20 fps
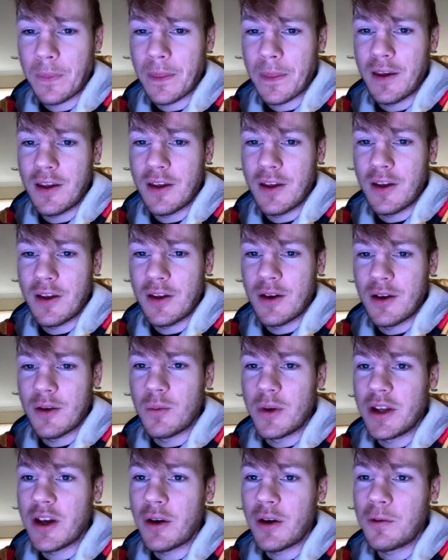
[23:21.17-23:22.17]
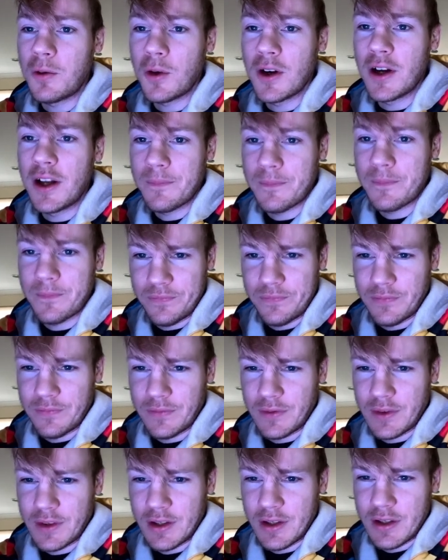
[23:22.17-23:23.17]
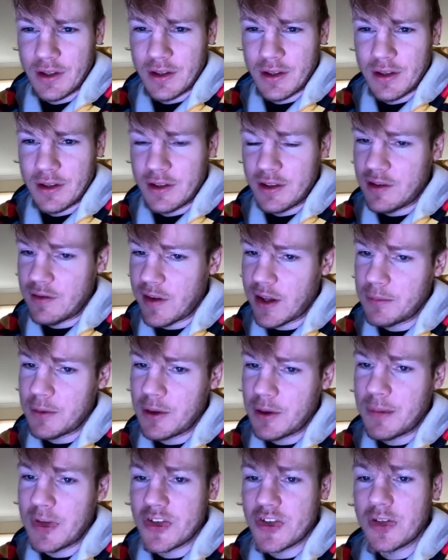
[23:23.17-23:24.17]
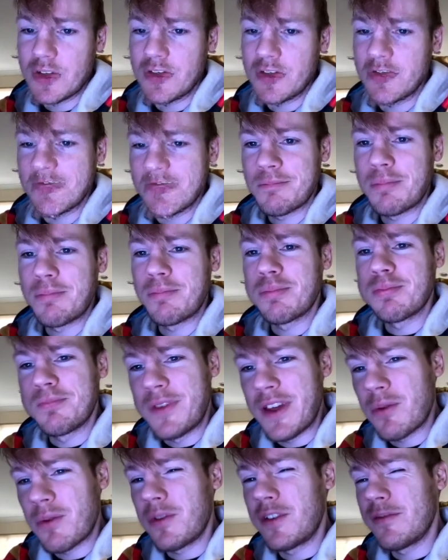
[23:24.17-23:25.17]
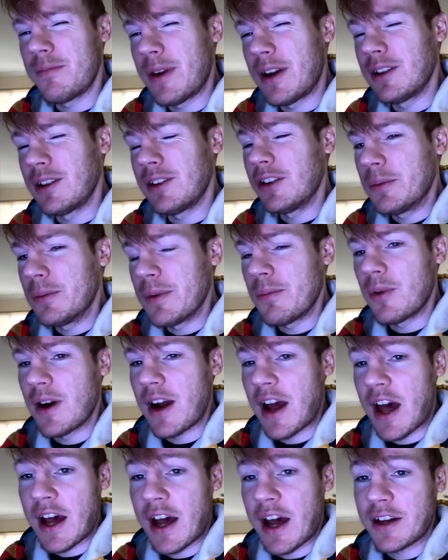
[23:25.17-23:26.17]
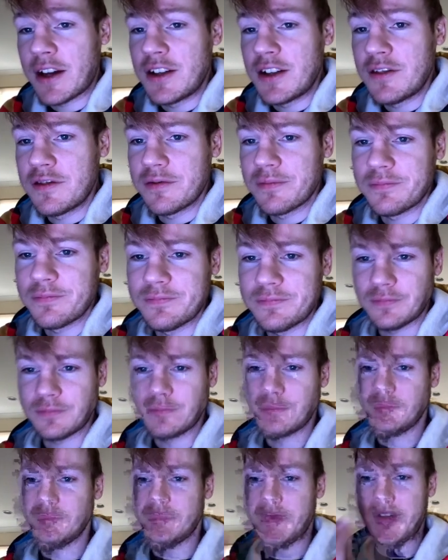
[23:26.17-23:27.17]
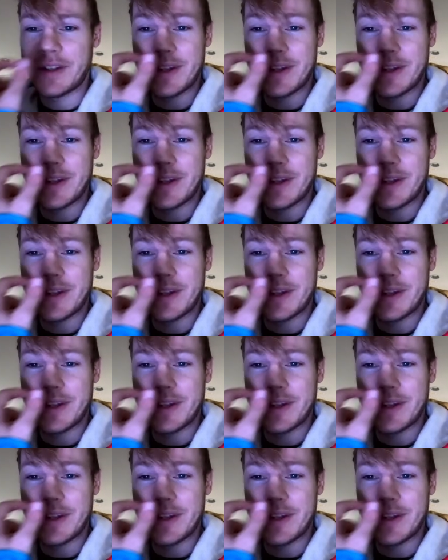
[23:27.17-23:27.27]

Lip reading: We go for it. Develop the bishop. This would have been a little bit more active. Now